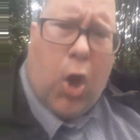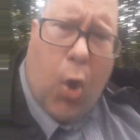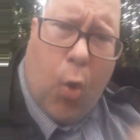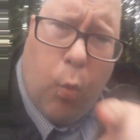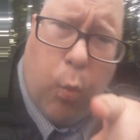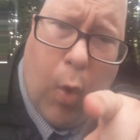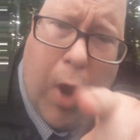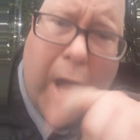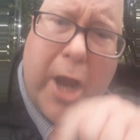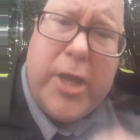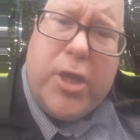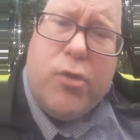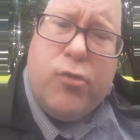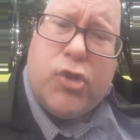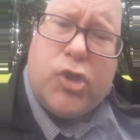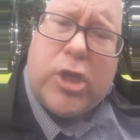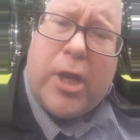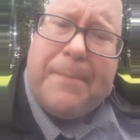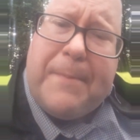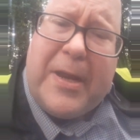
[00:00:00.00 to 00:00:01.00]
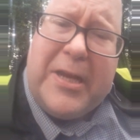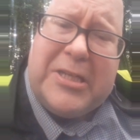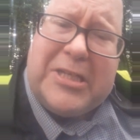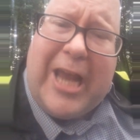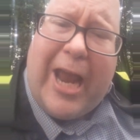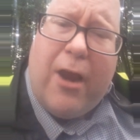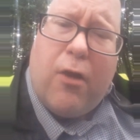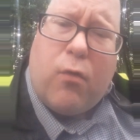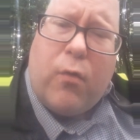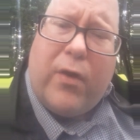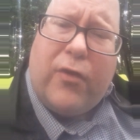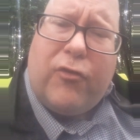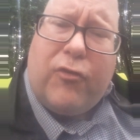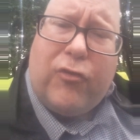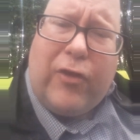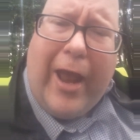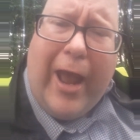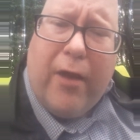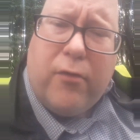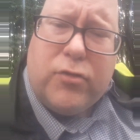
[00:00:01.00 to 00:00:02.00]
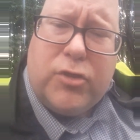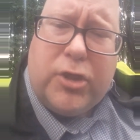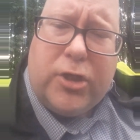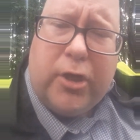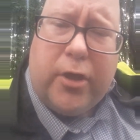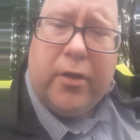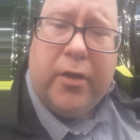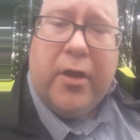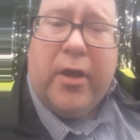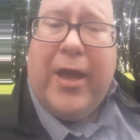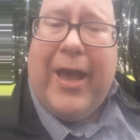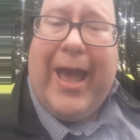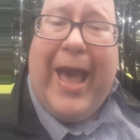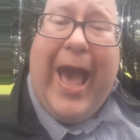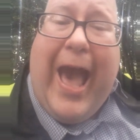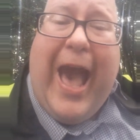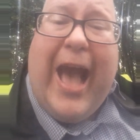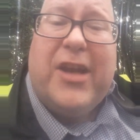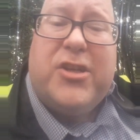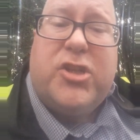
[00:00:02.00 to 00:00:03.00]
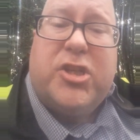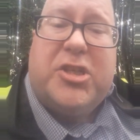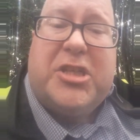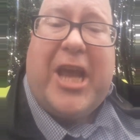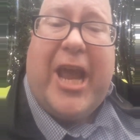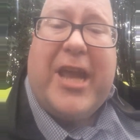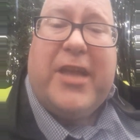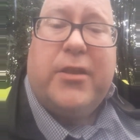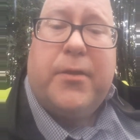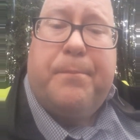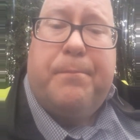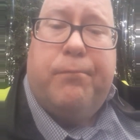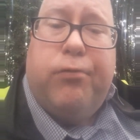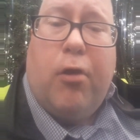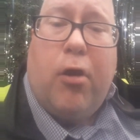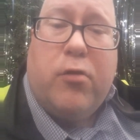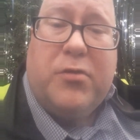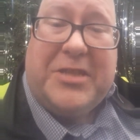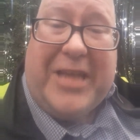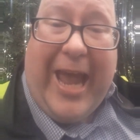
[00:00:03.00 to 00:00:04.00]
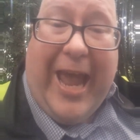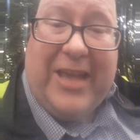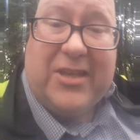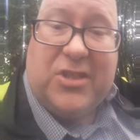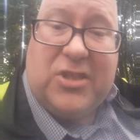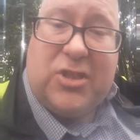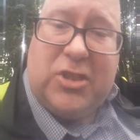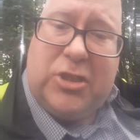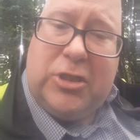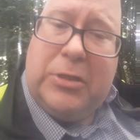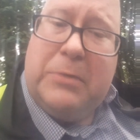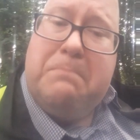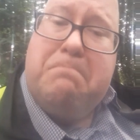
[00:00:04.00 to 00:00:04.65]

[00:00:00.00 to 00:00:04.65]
why are you shipping terrorists down to agitate the protests?